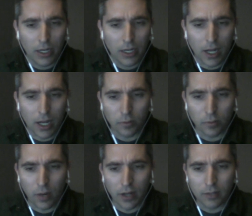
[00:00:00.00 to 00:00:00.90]
I
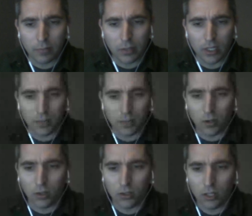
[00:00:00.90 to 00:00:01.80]
don't mind playing him at
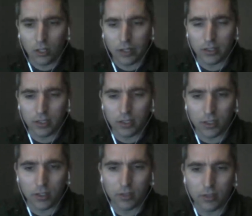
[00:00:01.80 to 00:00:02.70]
all. I think
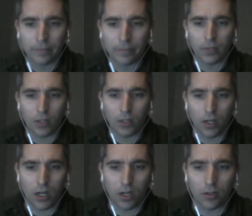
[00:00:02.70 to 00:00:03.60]

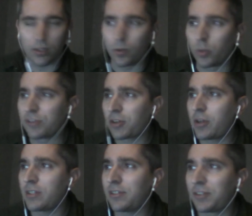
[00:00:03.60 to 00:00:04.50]
we're
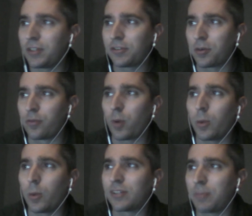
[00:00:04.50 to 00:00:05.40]
starting to see sort of what
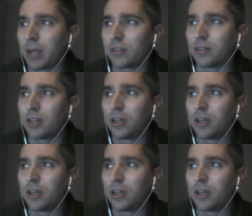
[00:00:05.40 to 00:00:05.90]
we expected.